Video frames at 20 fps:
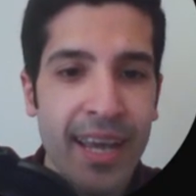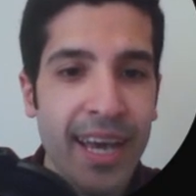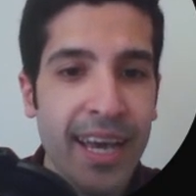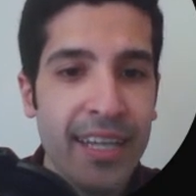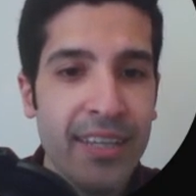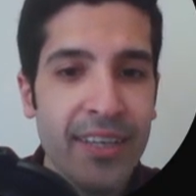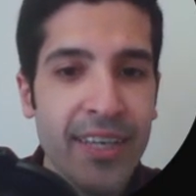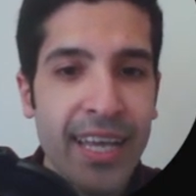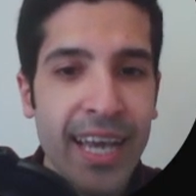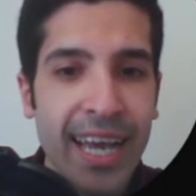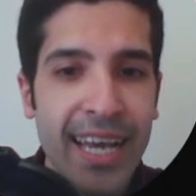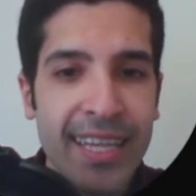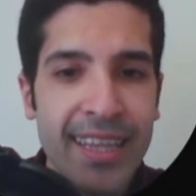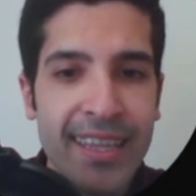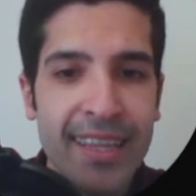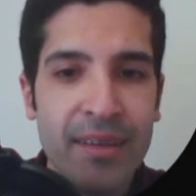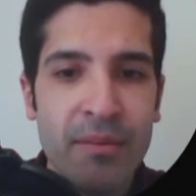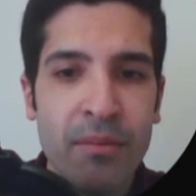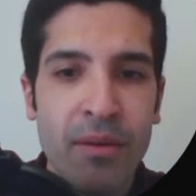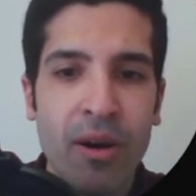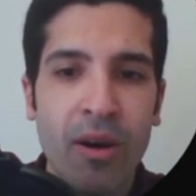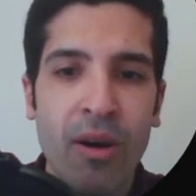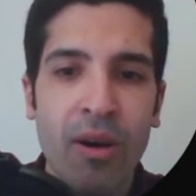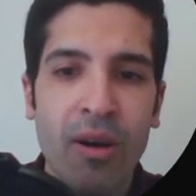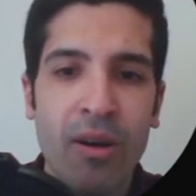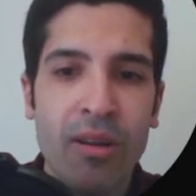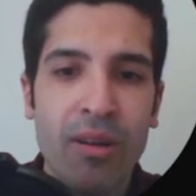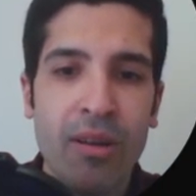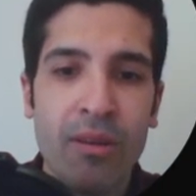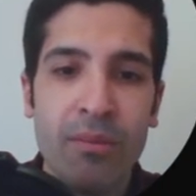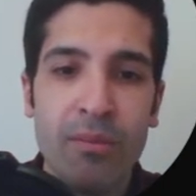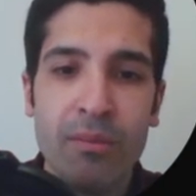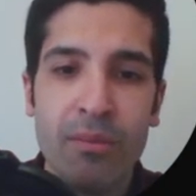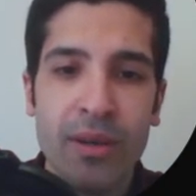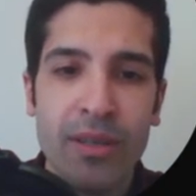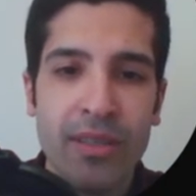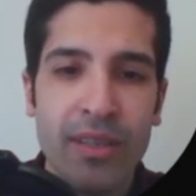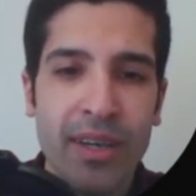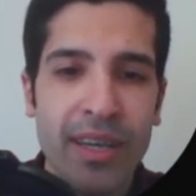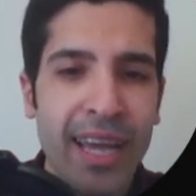And I add them all,
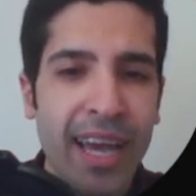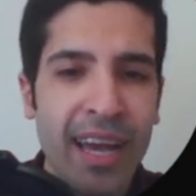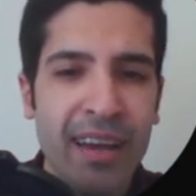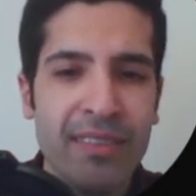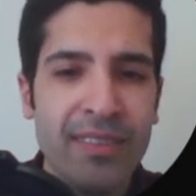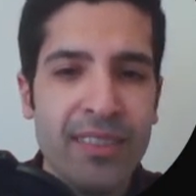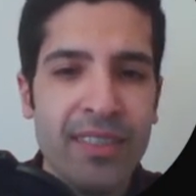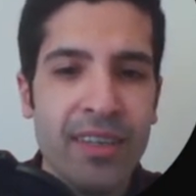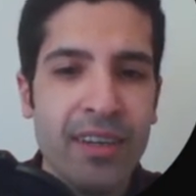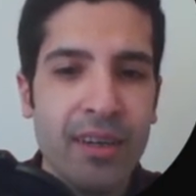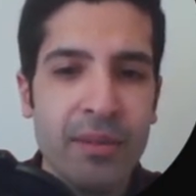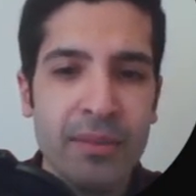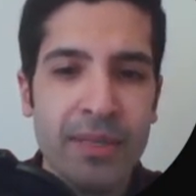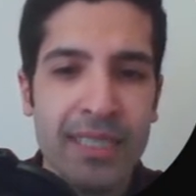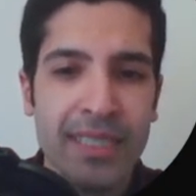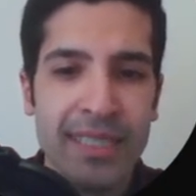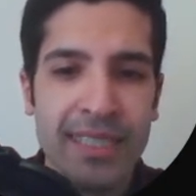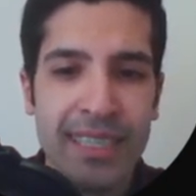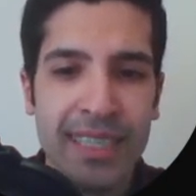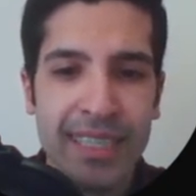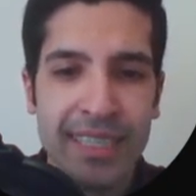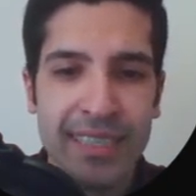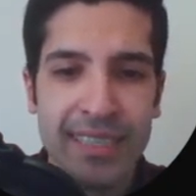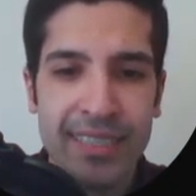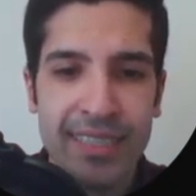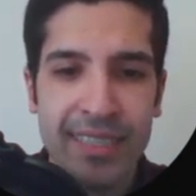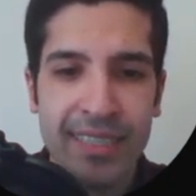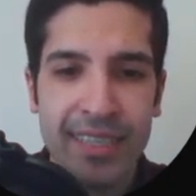but I haven't committed yet.